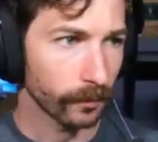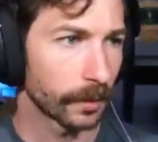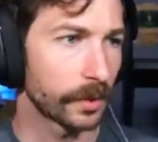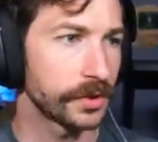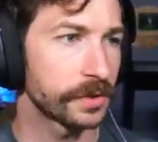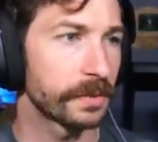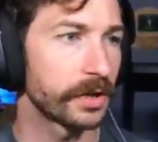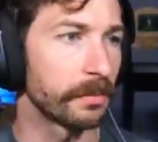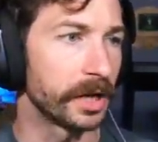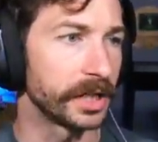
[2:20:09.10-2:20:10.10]
What'd you spend
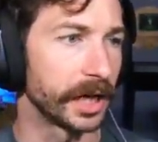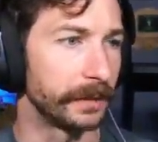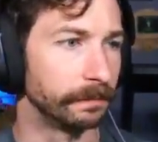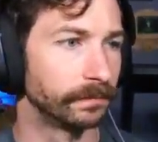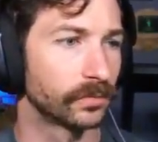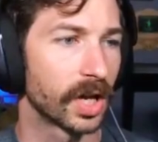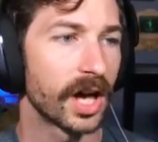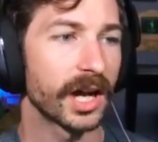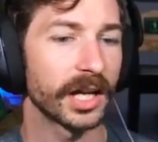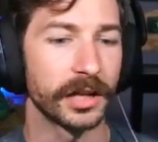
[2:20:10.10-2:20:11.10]
our money on?
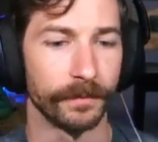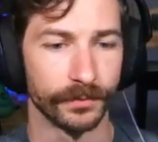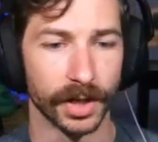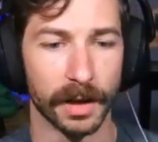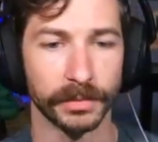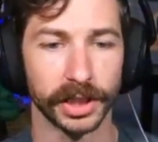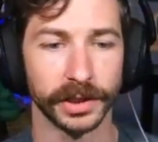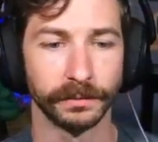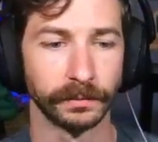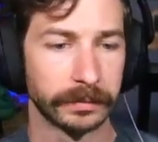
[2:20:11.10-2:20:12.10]
Hugging! I'm good.